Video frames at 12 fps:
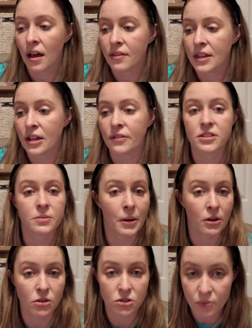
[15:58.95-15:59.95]
They have
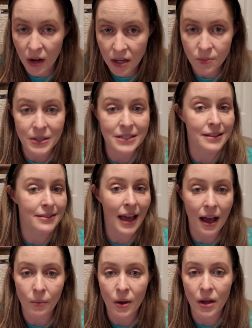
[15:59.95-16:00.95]
Smuggler's Run. We did
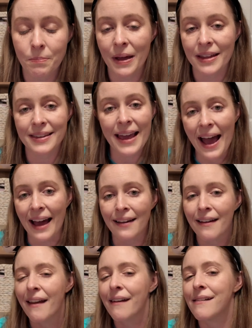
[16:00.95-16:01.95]
that but yeah,
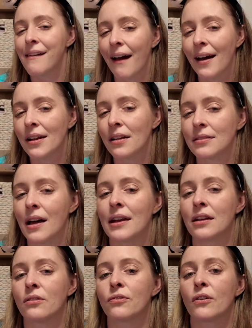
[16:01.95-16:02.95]
not a lot
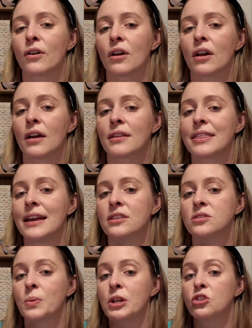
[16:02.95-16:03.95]
of
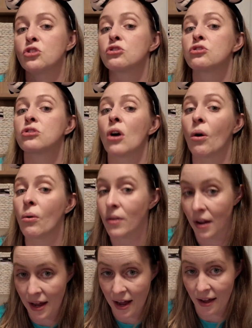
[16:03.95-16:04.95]
things we don't
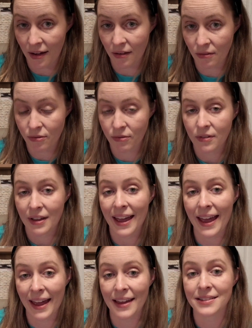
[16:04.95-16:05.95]
have
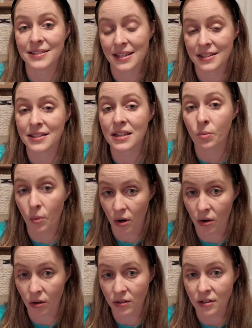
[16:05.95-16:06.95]
at Disney
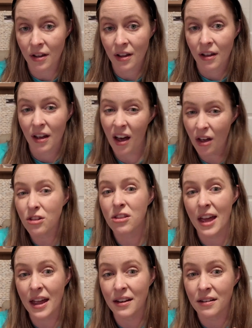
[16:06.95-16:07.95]
World other
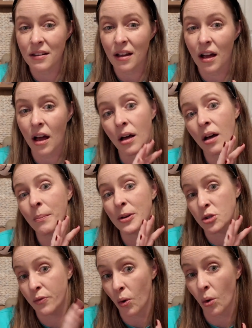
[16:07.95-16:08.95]
than a
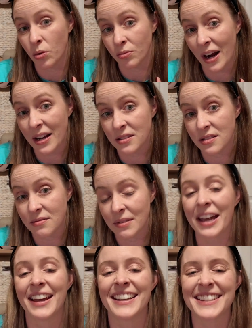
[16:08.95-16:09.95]
bunch of old rides.
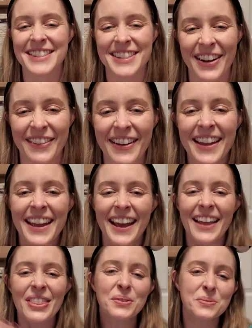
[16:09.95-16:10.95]
And those
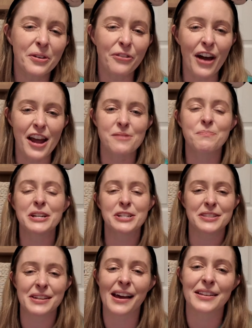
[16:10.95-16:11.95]
were fun, but
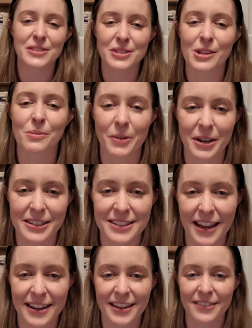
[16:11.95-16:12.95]
just not super
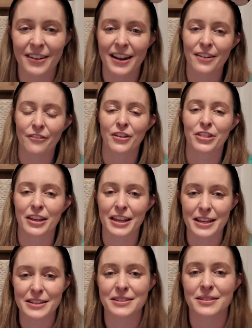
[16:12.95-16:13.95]
exciting, right? For the
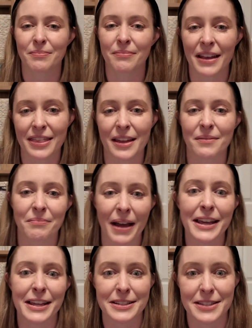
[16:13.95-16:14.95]
kids,
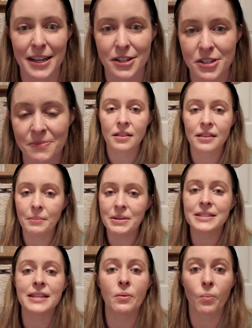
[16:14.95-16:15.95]
my kids' age. Let me
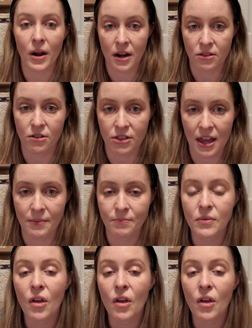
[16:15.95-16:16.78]
say one other thing.